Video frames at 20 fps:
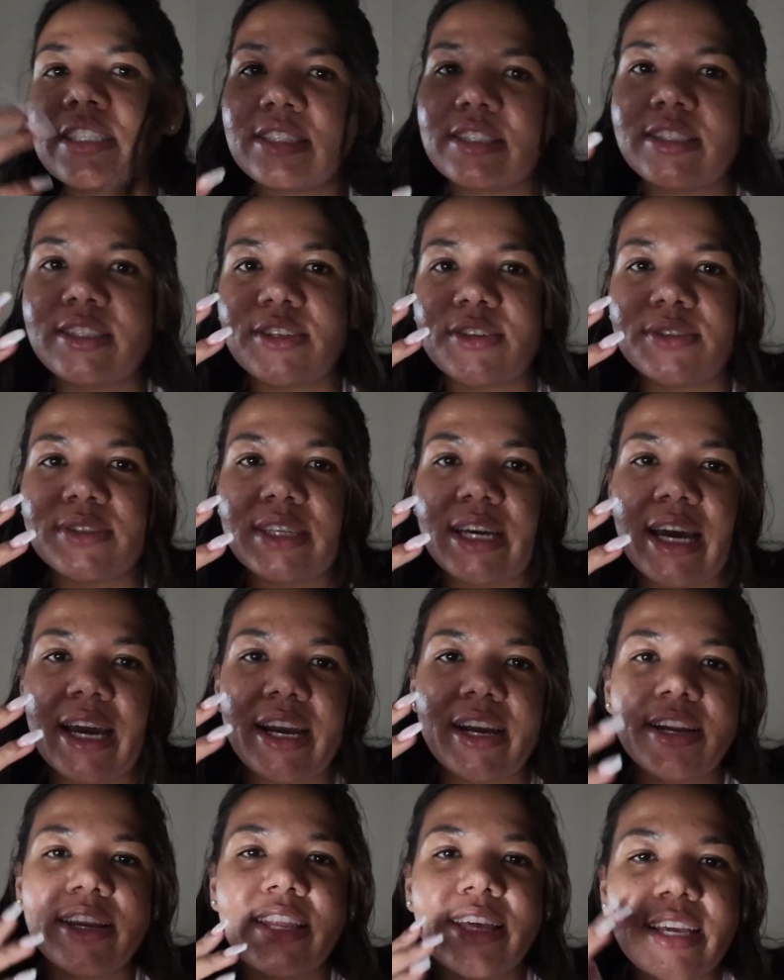is still
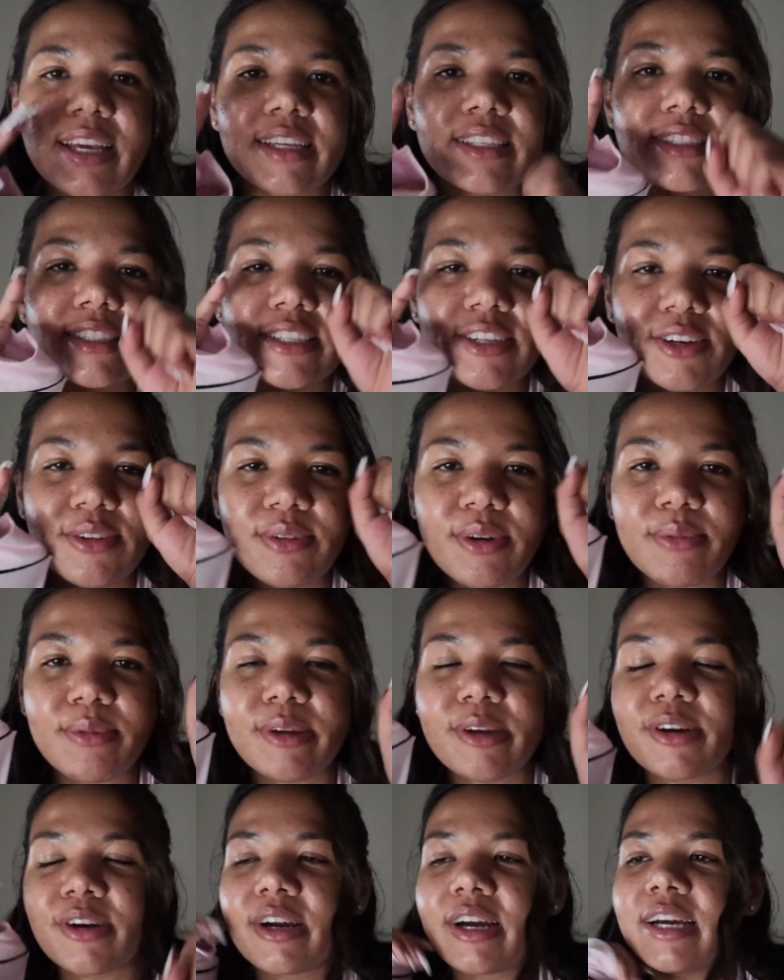tired. Like, I see her
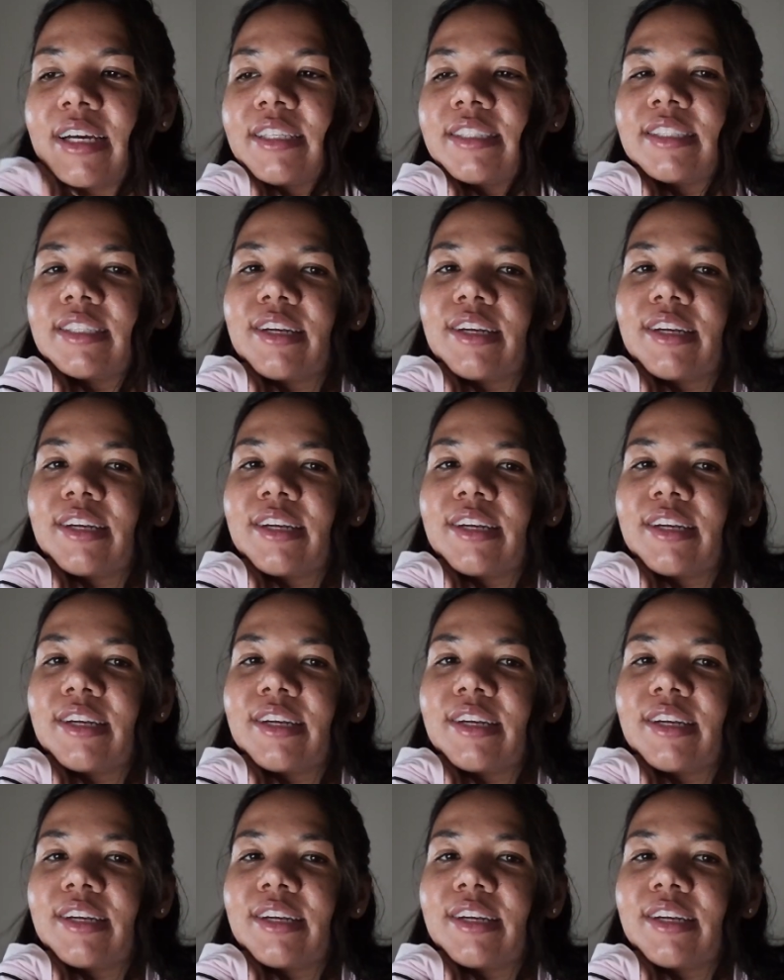rubbing her eyes